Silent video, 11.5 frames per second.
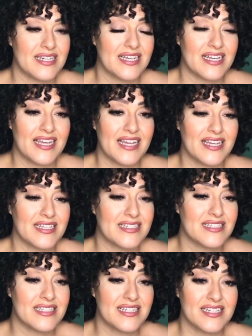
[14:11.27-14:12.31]

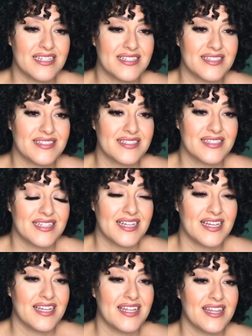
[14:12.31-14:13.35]
And
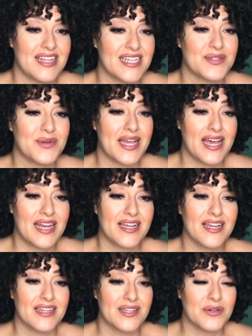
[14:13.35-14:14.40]
that's why I had to
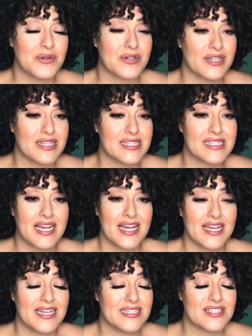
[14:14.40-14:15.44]
cut the cord on this
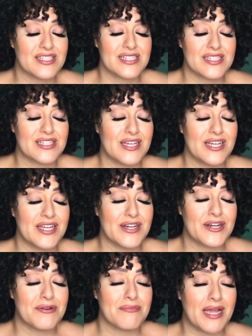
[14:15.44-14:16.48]
guy. It
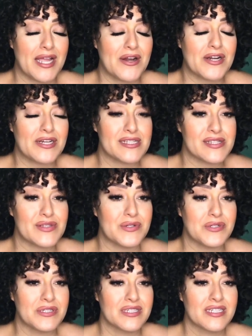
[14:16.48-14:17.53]
hurt my heart and
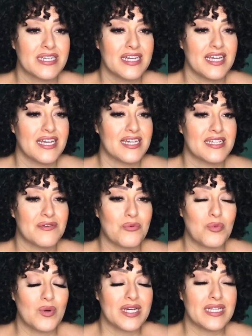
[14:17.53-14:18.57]
soul.
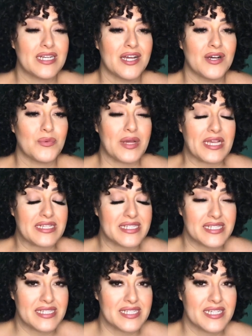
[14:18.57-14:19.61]
What a
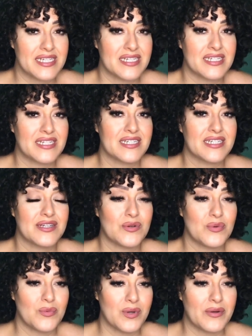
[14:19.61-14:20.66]
waste.
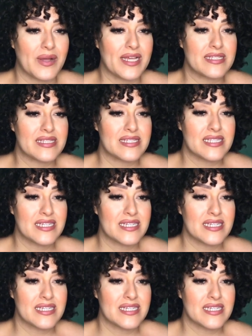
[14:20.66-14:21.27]
What a waste.